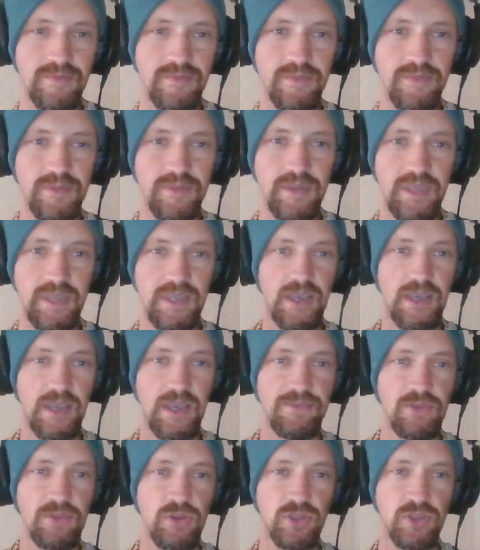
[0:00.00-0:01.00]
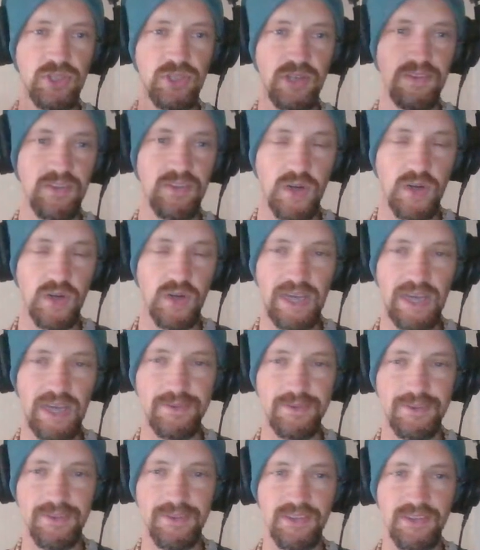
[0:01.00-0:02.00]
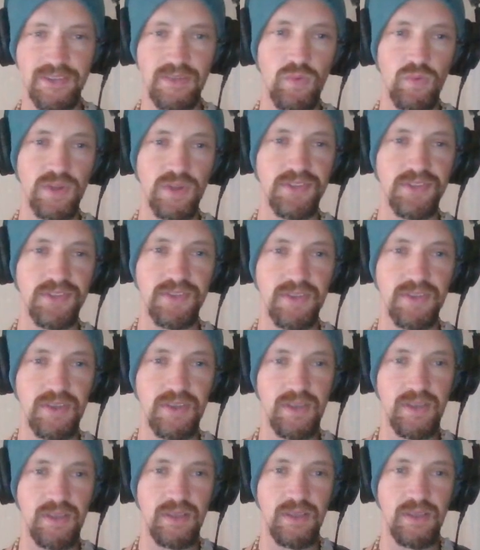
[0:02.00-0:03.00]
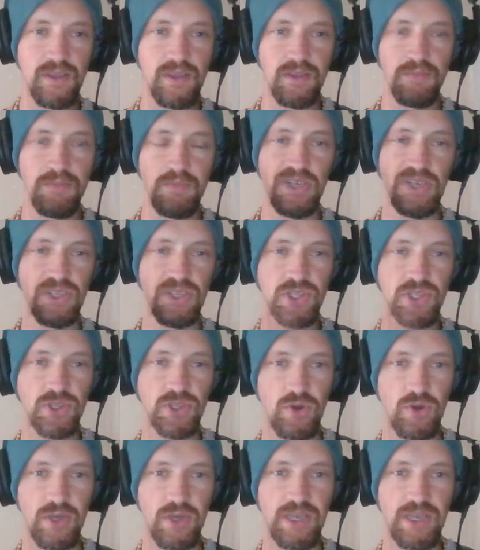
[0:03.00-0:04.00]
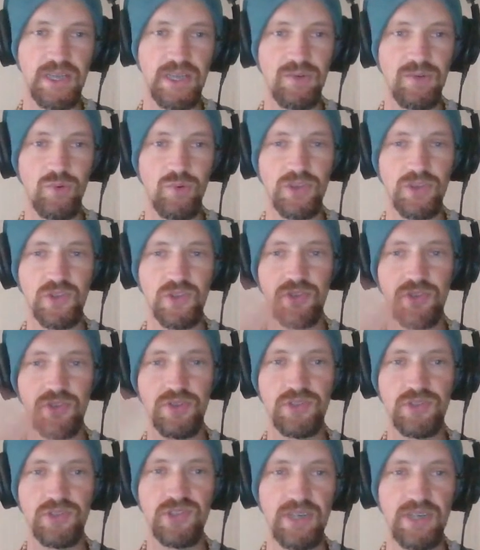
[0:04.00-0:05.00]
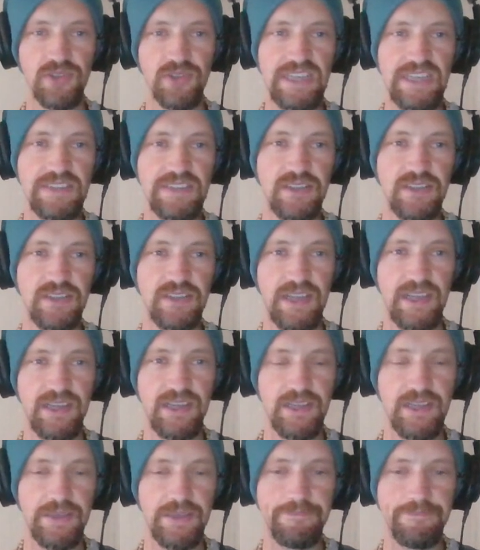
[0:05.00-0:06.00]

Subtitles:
the evolution of the courthouses and what's been destroyed and what's still standing today.